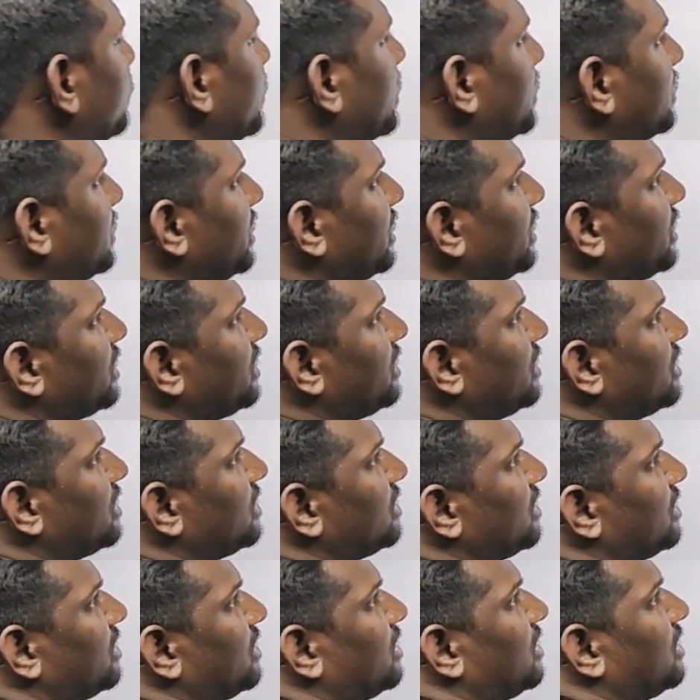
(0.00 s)
We are taking
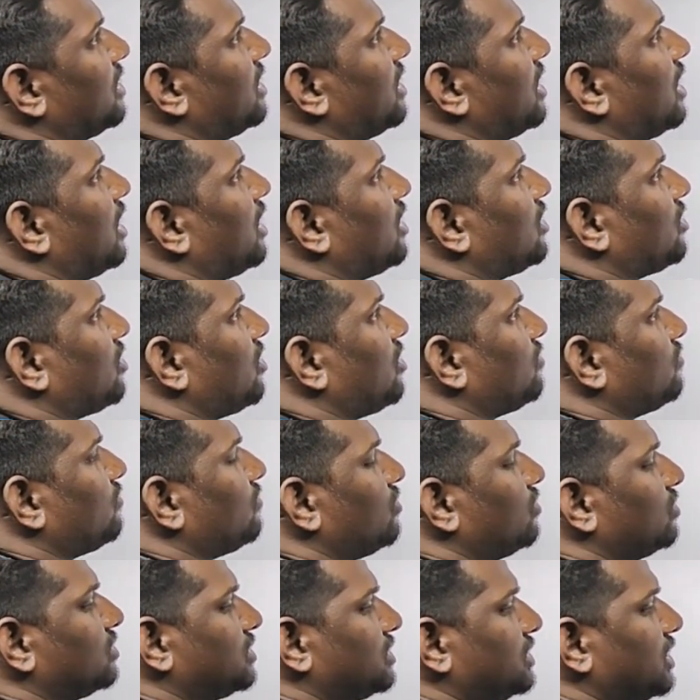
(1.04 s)
in electron
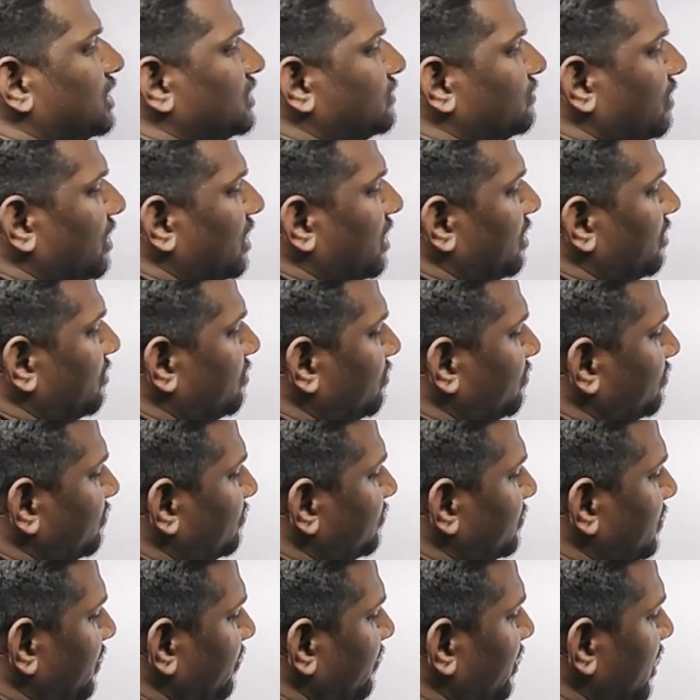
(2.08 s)
volts, that's why I am
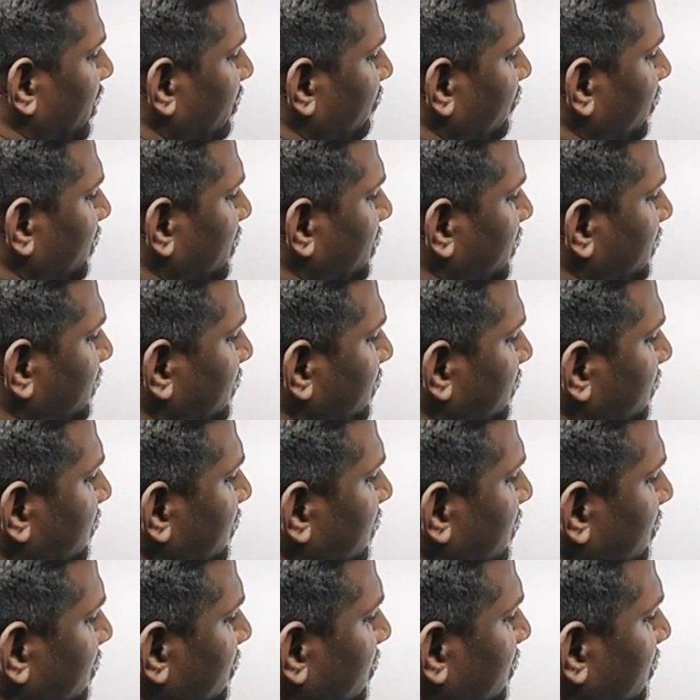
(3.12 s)
dividing with us